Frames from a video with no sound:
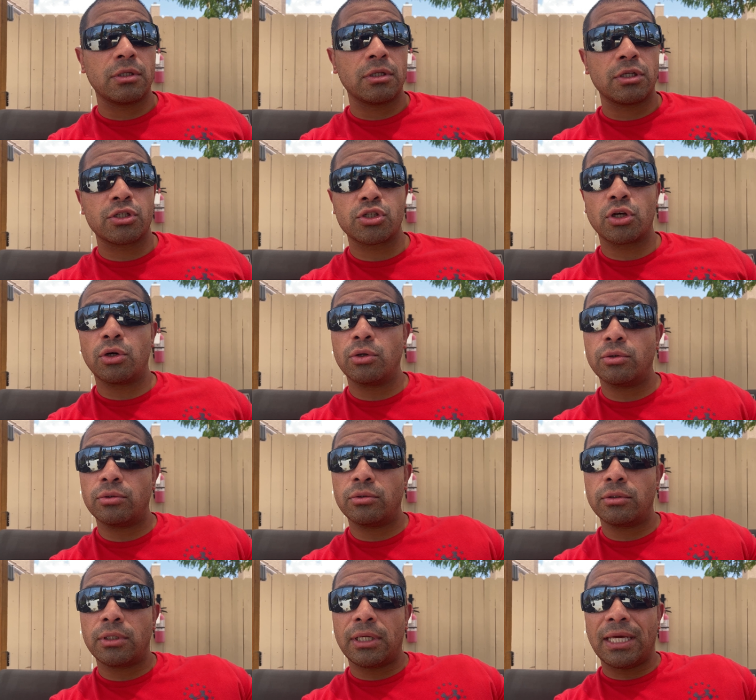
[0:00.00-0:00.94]
So
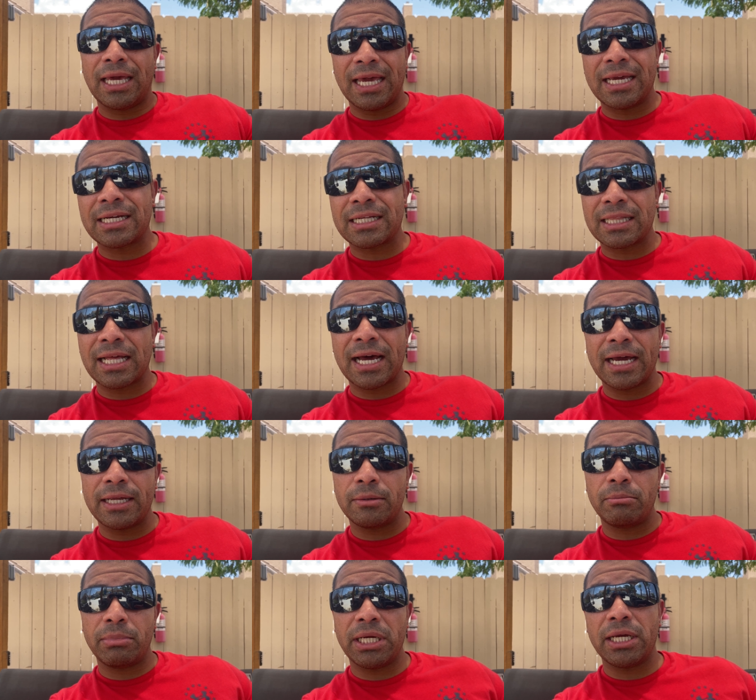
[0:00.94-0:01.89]

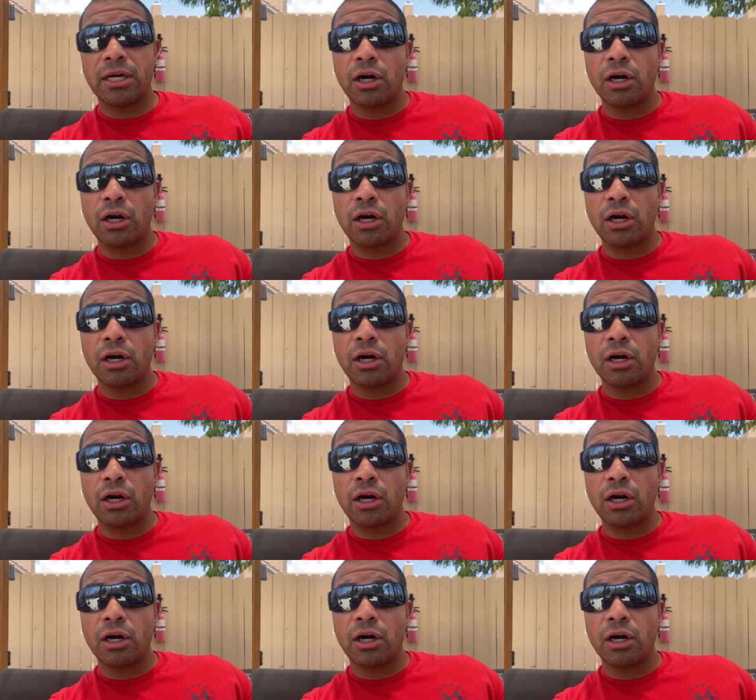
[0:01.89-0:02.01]
incline being